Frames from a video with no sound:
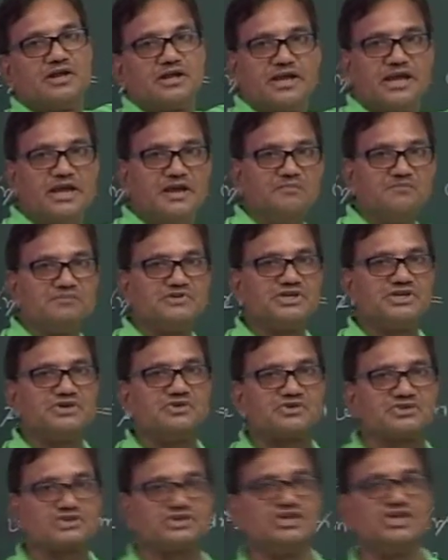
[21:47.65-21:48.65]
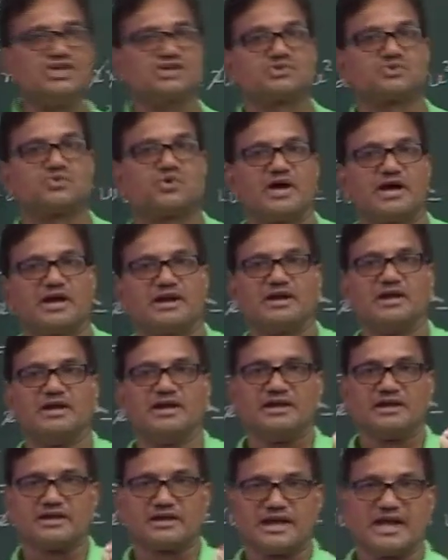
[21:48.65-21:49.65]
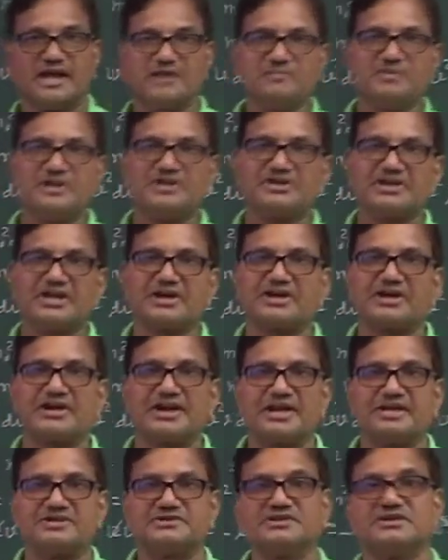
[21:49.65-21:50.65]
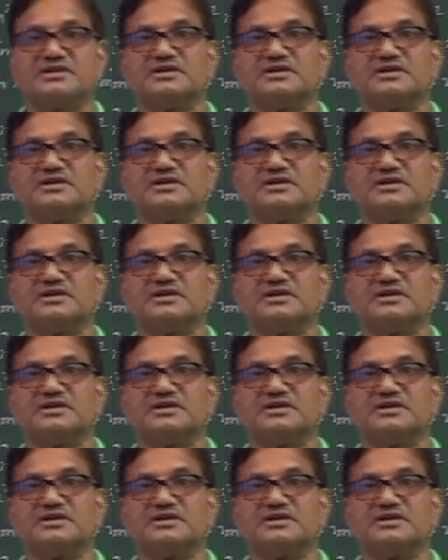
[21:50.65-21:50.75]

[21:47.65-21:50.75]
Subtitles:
m0 c square can be taken as